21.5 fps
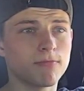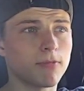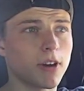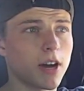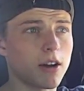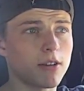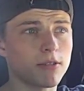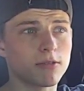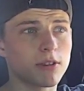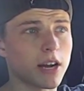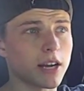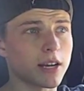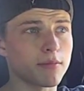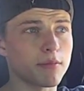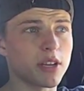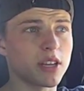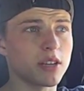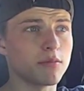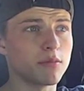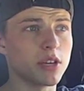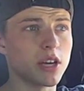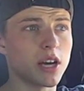I would
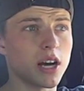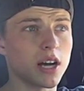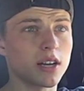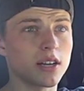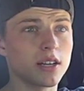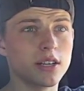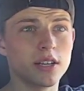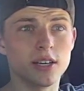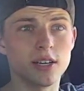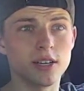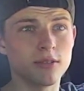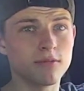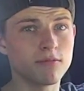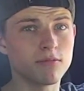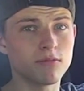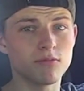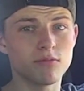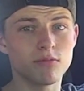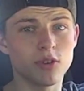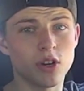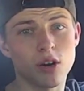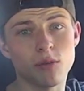recommend a Miata to
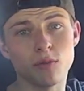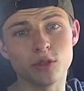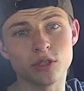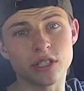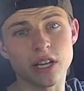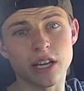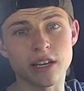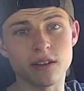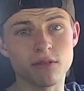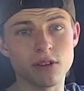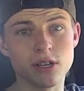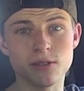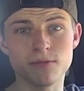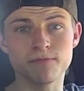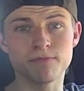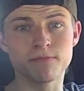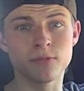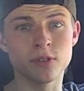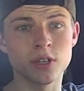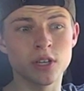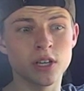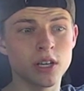almost anyone
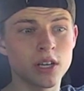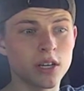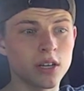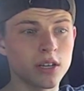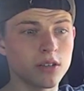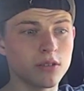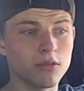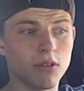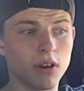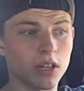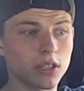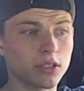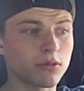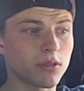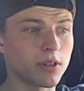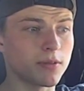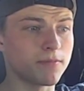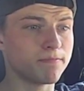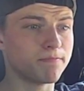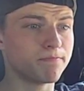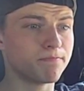who wants one.